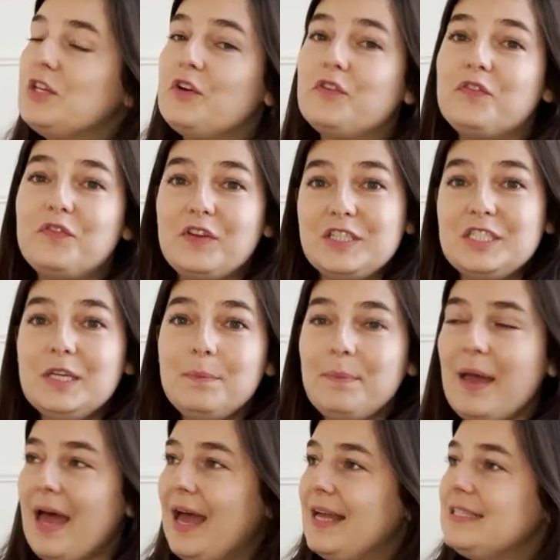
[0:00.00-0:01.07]
they're fidget
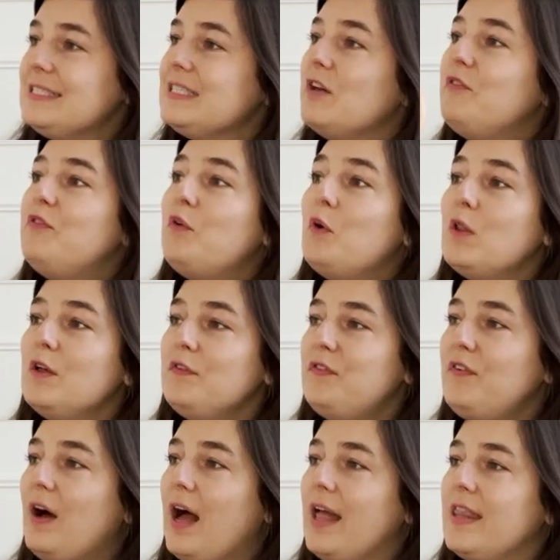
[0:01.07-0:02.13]
pets full of
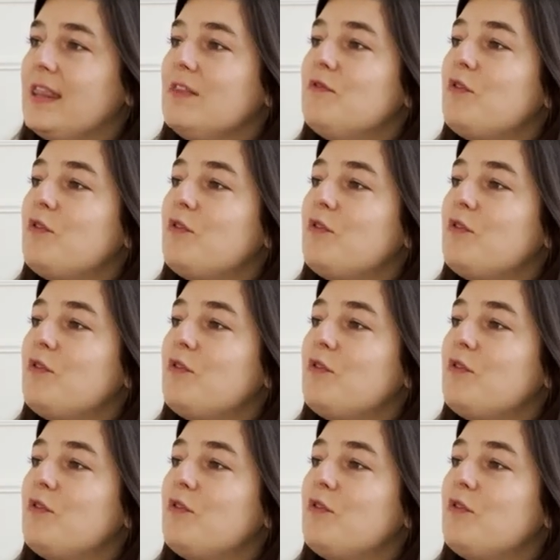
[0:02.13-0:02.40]
fun